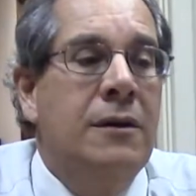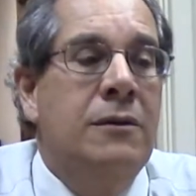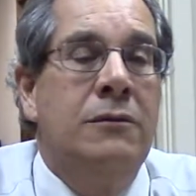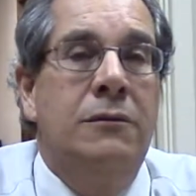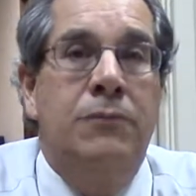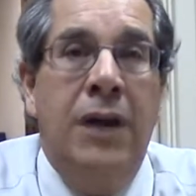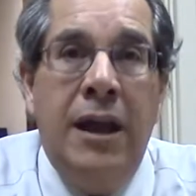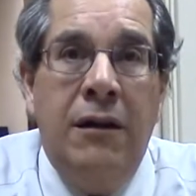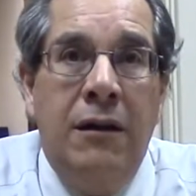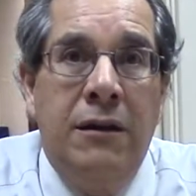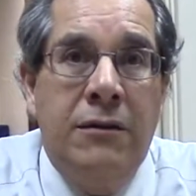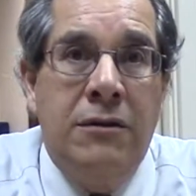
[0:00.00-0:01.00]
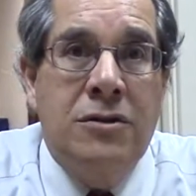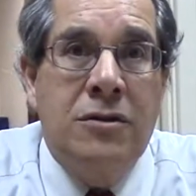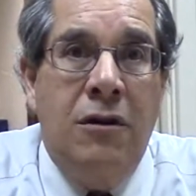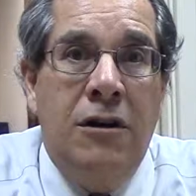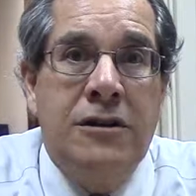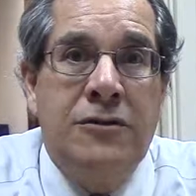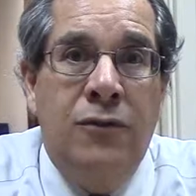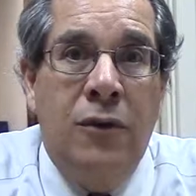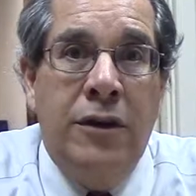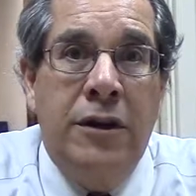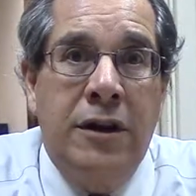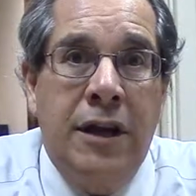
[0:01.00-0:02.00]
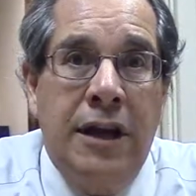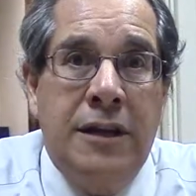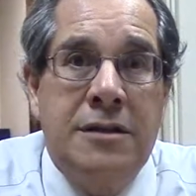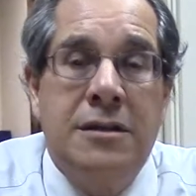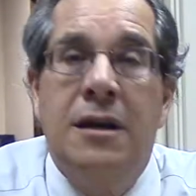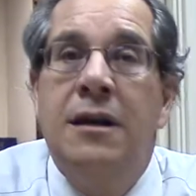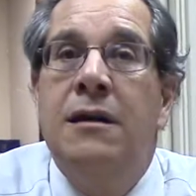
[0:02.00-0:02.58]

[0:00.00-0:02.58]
who will pay all of those costs for your case,